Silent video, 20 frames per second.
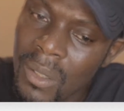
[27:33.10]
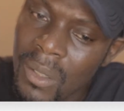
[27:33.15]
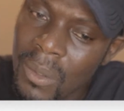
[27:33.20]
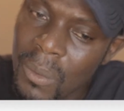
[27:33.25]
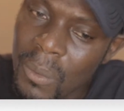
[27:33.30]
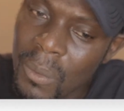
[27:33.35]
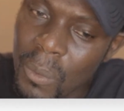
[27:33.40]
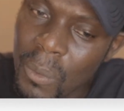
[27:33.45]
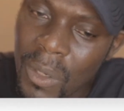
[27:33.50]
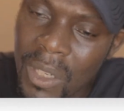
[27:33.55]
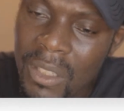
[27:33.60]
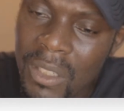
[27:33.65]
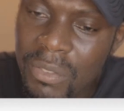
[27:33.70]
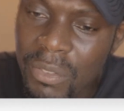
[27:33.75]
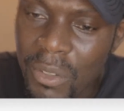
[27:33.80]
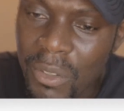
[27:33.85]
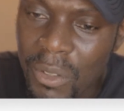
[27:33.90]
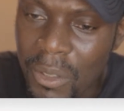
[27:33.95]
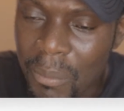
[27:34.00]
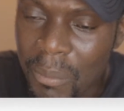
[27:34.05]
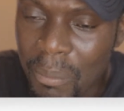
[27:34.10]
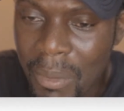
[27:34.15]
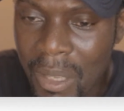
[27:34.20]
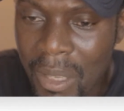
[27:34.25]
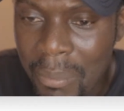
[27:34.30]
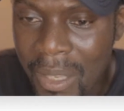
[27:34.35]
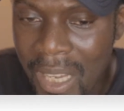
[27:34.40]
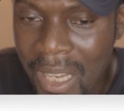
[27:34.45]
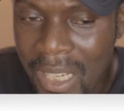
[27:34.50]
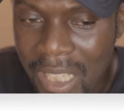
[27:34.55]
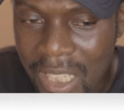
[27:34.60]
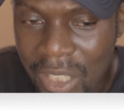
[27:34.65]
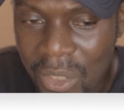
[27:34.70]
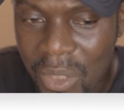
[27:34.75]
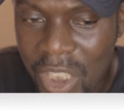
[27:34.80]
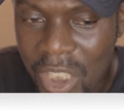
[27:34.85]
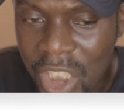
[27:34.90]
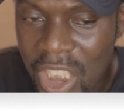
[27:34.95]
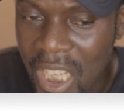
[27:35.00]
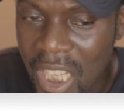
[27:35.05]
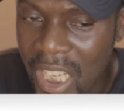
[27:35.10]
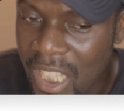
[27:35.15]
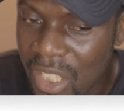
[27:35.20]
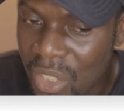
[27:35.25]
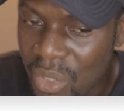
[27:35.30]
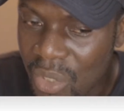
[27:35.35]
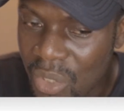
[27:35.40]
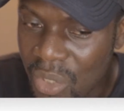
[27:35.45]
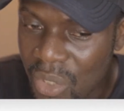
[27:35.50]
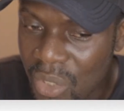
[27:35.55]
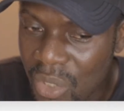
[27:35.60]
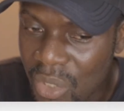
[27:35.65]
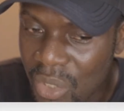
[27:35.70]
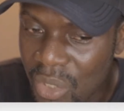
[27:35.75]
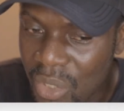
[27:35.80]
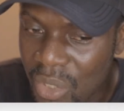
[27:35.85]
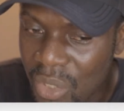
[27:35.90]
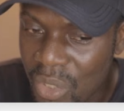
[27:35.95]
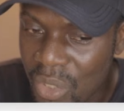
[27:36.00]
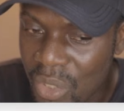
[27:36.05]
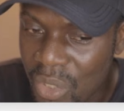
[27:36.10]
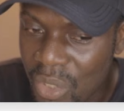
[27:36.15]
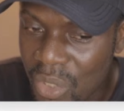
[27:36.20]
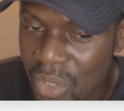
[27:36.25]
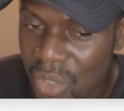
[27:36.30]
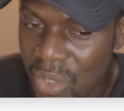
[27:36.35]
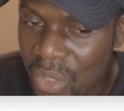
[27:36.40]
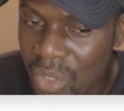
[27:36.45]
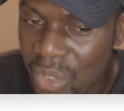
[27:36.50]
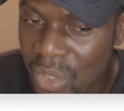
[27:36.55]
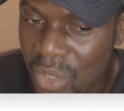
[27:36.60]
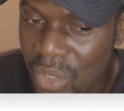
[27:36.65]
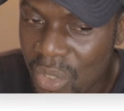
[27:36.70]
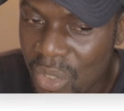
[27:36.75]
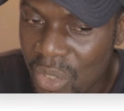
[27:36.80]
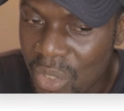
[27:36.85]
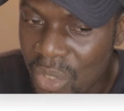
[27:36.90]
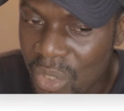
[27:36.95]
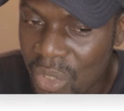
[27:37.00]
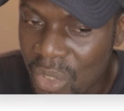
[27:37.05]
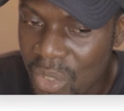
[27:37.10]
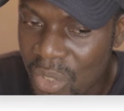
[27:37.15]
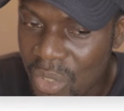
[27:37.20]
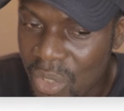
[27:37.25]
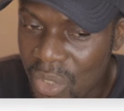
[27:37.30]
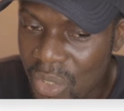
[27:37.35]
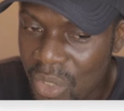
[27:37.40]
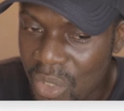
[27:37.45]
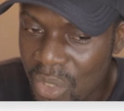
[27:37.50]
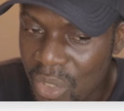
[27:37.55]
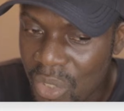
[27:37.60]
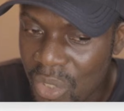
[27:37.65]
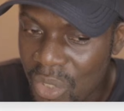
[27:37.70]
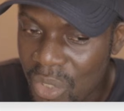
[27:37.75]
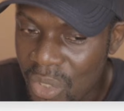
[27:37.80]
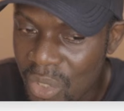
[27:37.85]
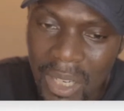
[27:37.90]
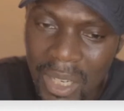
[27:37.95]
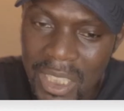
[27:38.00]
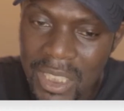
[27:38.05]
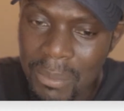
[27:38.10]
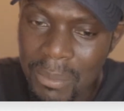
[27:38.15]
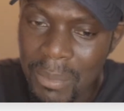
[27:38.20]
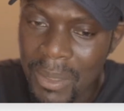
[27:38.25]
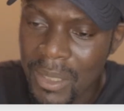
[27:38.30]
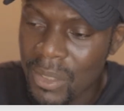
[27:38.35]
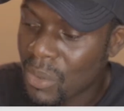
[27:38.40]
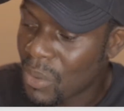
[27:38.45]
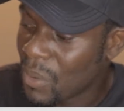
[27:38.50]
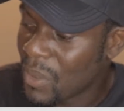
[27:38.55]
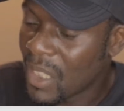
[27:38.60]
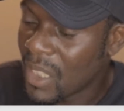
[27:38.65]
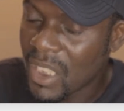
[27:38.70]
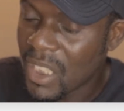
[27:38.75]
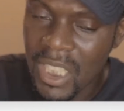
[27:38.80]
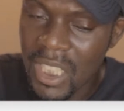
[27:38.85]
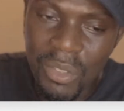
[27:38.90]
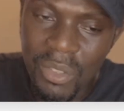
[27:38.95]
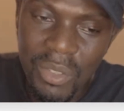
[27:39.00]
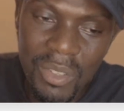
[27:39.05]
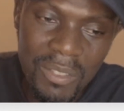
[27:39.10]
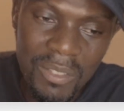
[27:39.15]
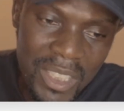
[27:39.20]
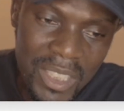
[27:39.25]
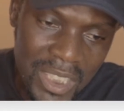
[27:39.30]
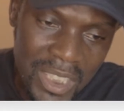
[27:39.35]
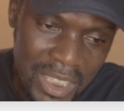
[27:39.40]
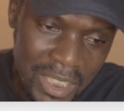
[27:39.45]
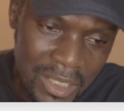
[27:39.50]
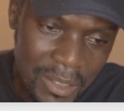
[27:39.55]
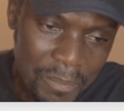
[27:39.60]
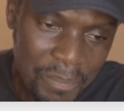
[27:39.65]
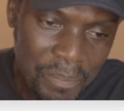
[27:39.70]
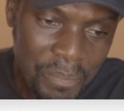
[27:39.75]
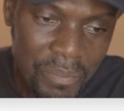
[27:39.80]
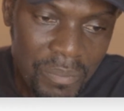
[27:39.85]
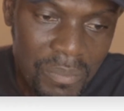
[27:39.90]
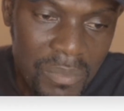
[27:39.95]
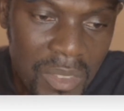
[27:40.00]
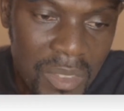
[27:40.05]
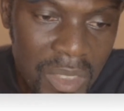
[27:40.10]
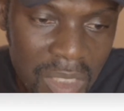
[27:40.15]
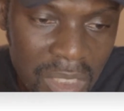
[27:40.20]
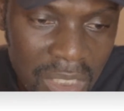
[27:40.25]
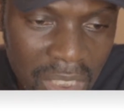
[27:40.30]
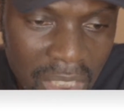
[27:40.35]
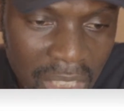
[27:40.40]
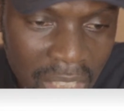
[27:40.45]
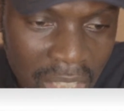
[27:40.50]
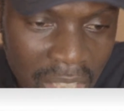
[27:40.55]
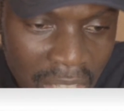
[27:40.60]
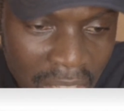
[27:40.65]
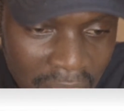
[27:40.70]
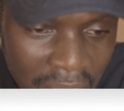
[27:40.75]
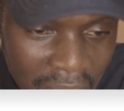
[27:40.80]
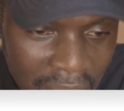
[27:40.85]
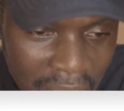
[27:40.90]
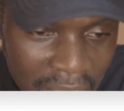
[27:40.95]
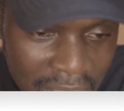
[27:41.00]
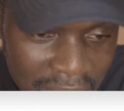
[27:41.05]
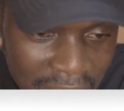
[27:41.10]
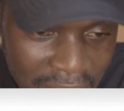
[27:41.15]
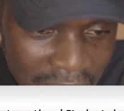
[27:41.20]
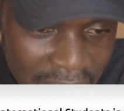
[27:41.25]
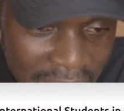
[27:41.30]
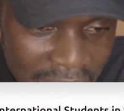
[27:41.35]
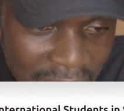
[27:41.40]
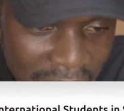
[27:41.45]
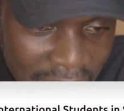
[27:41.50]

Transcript: work for maybe an educational institution, also there is an opportunity for a scholarship at Seoul National University. It says